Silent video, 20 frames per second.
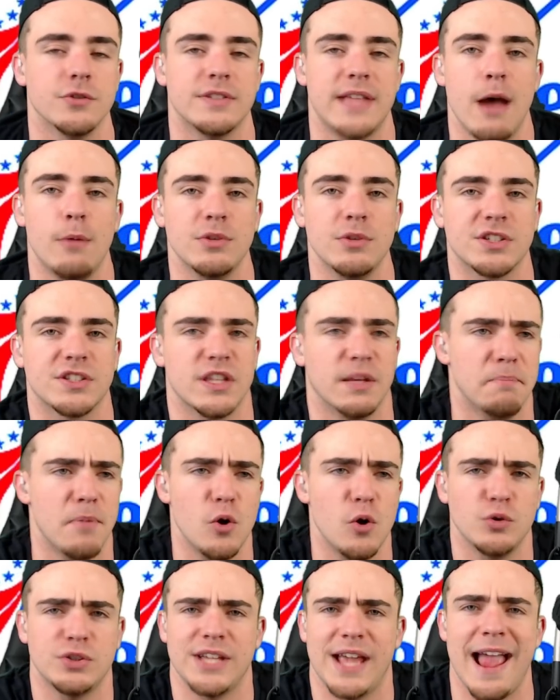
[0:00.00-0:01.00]
that was the
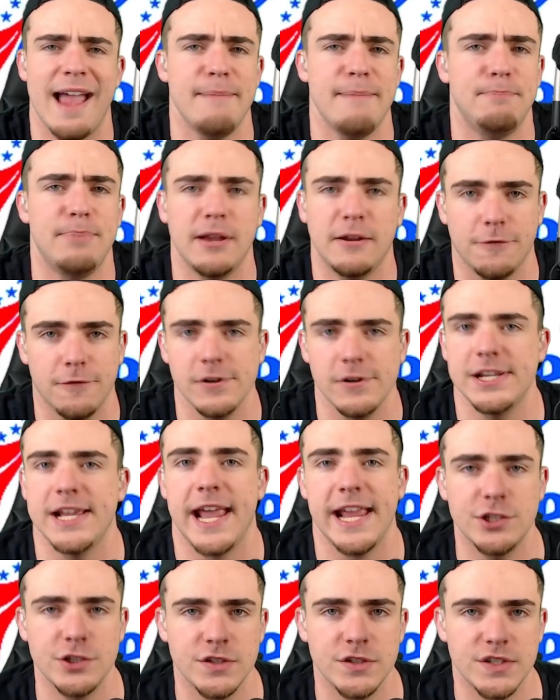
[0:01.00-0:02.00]
most epic free
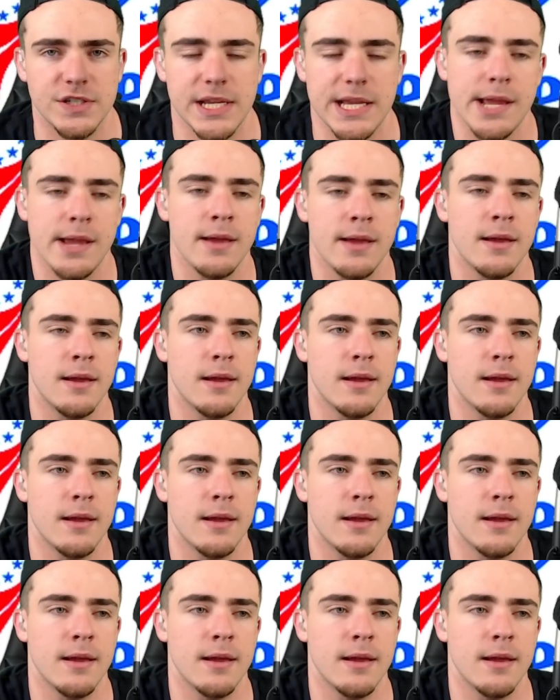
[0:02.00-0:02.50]
agency,